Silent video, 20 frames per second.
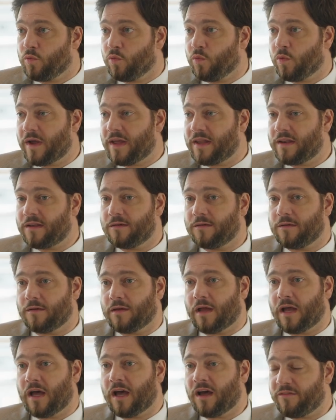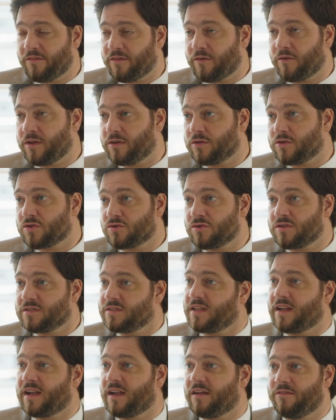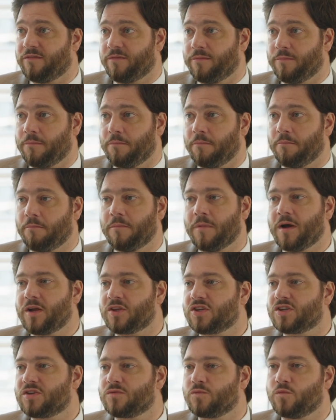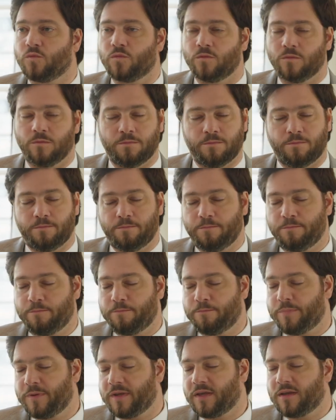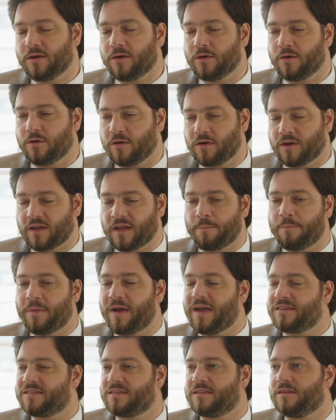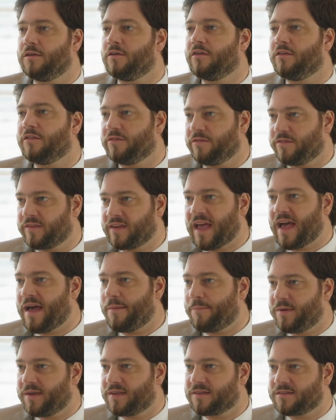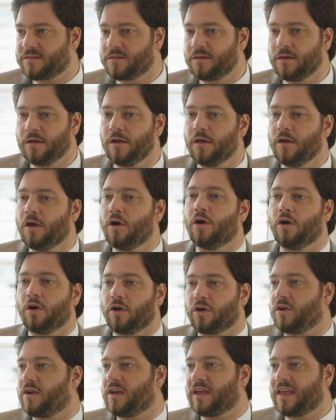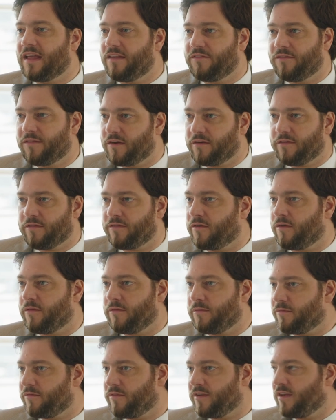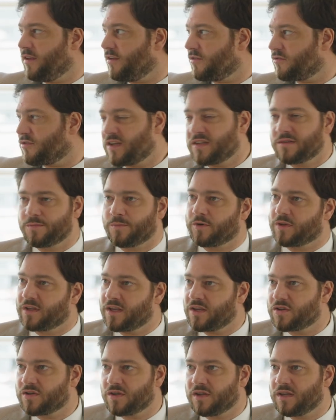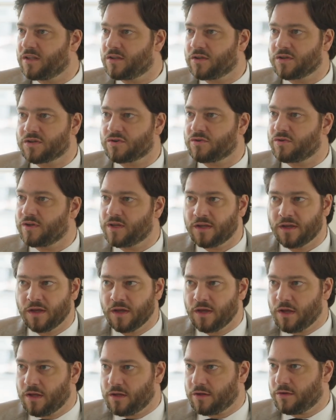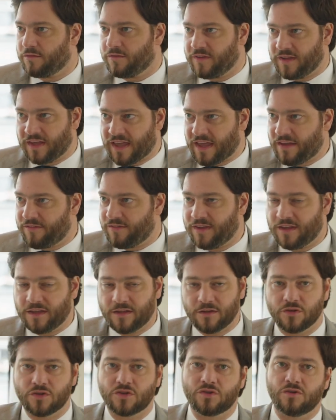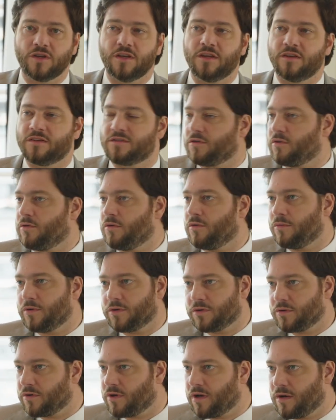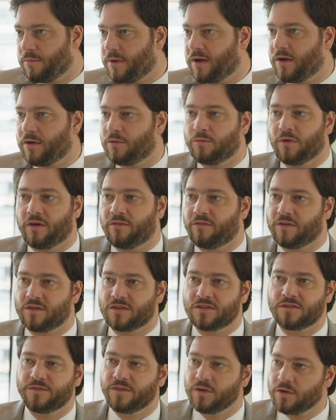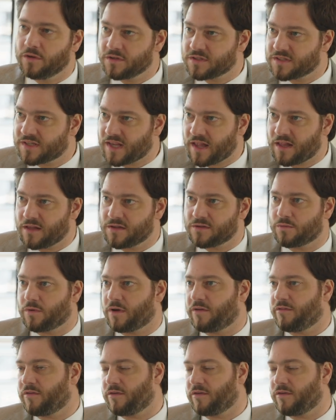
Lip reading: when other industries that have much bigger capacity of capex are going to get there, from the transportation industry to the heavy industry. So we're talking about whether it's fuel cells, whether